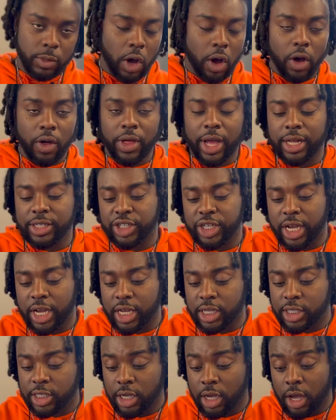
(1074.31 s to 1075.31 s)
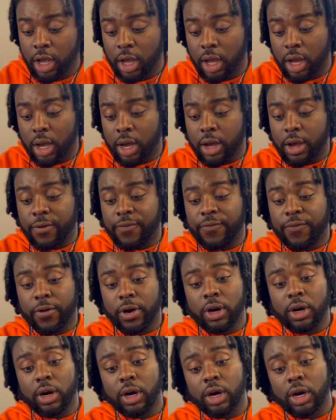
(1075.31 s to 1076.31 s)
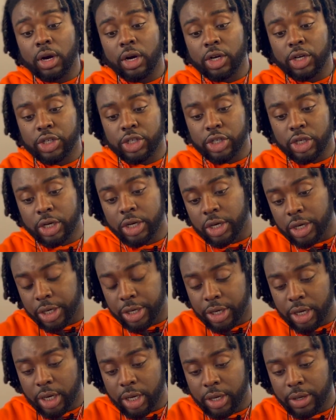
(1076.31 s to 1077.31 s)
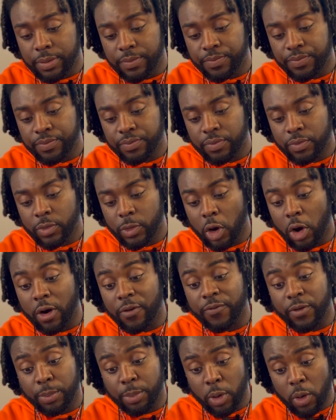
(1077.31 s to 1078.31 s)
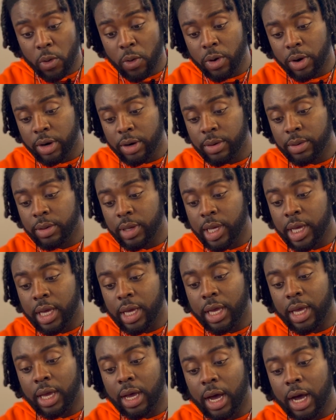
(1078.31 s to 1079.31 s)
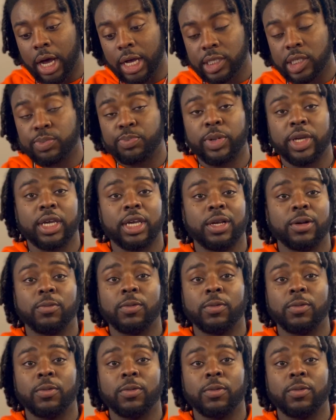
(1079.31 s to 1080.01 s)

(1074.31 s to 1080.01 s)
all that jazz. For good or for poor, speed